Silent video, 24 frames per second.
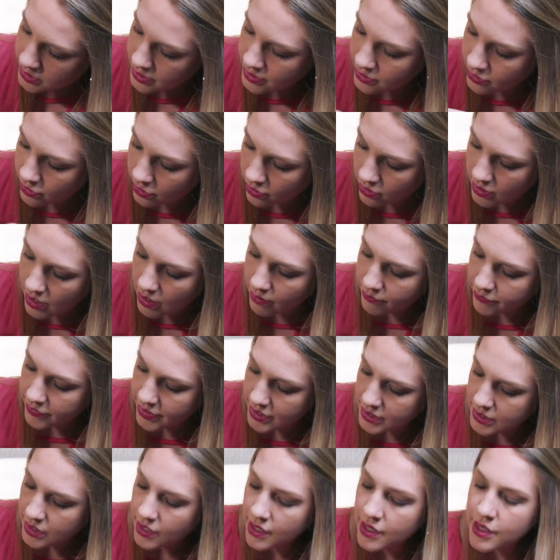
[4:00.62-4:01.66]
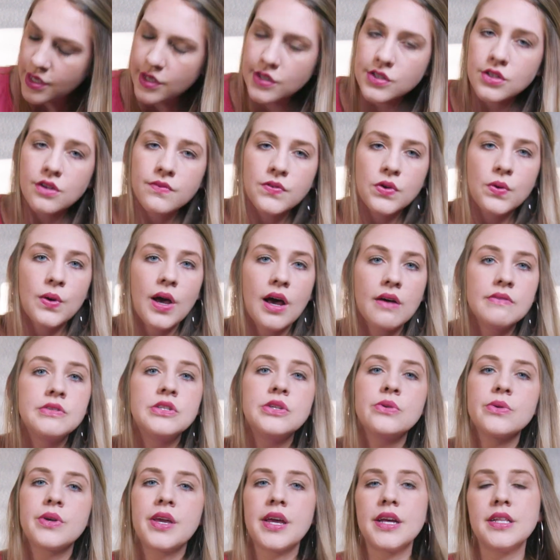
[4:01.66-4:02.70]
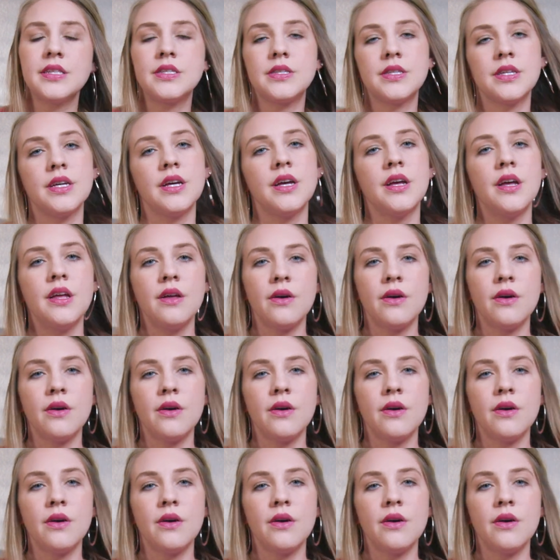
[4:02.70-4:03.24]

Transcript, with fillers: and her outfit. So if you have two kids